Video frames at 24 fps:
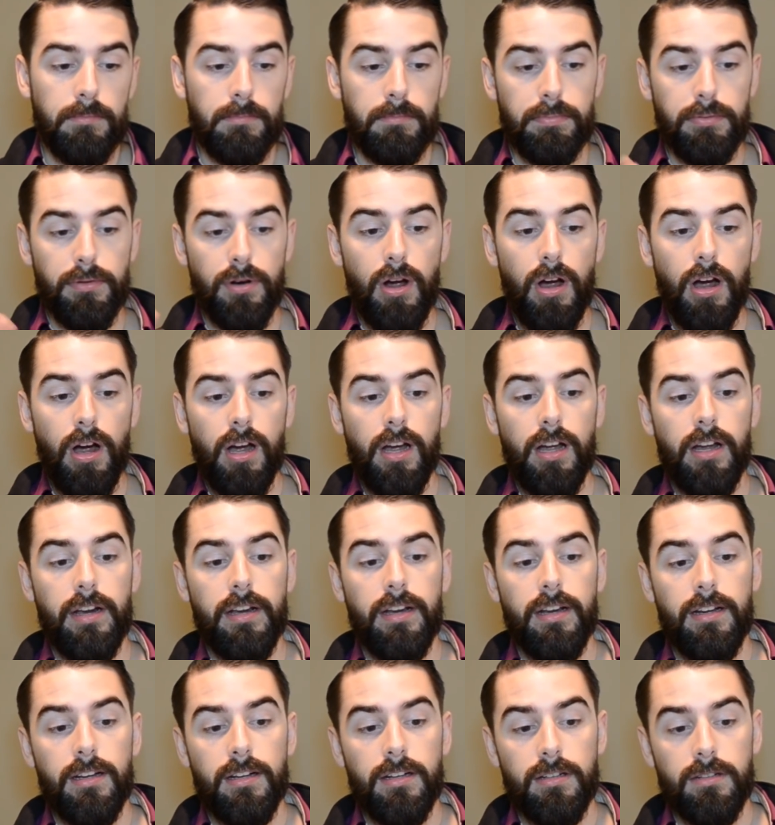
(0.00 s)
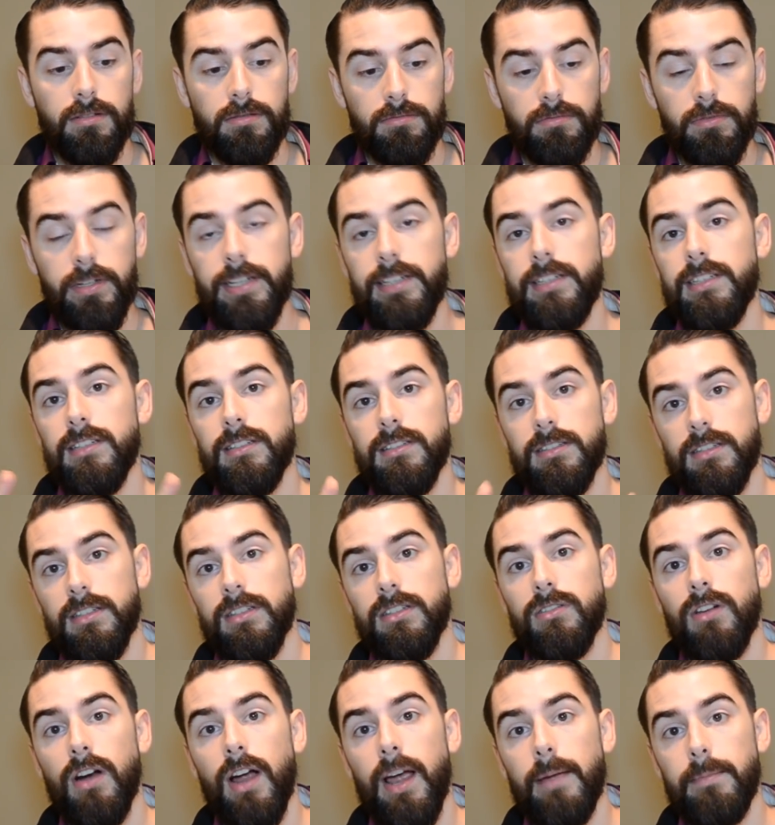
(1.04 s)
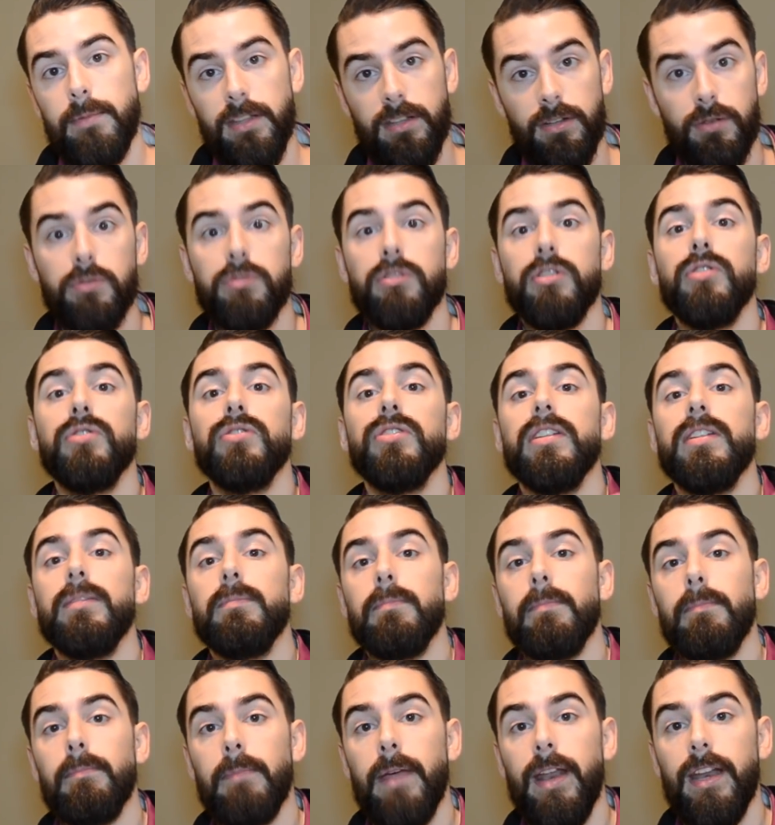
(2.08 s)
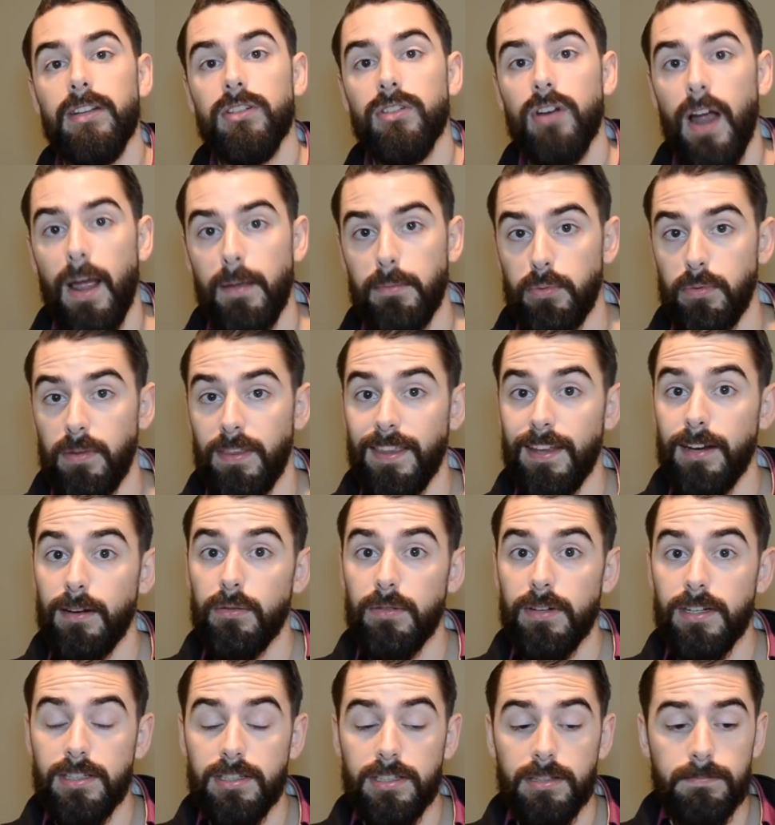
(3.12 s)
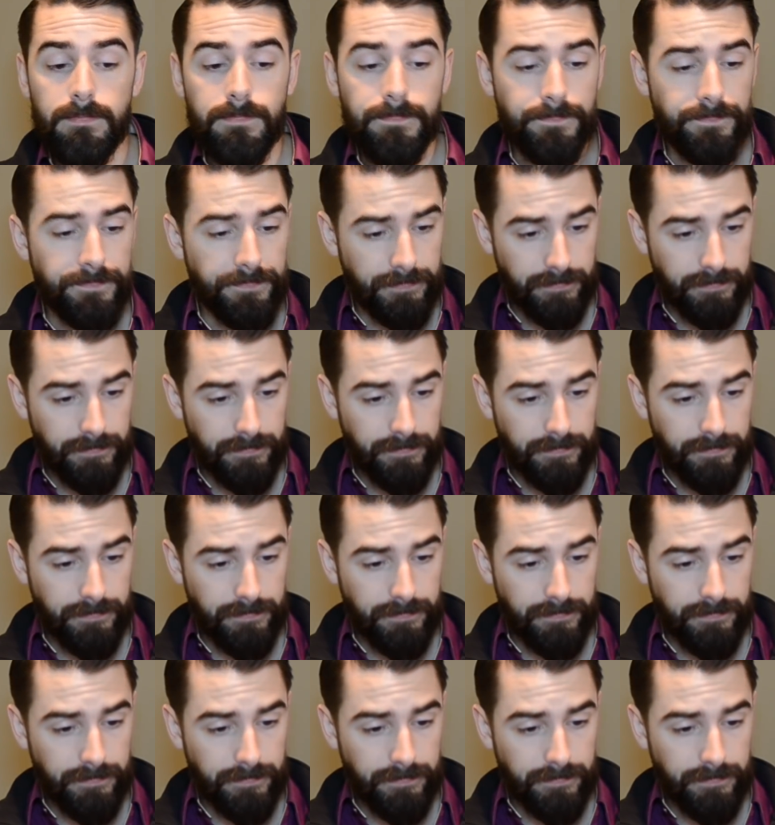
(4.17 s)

broad regions described, and there was usually many tribes within a region,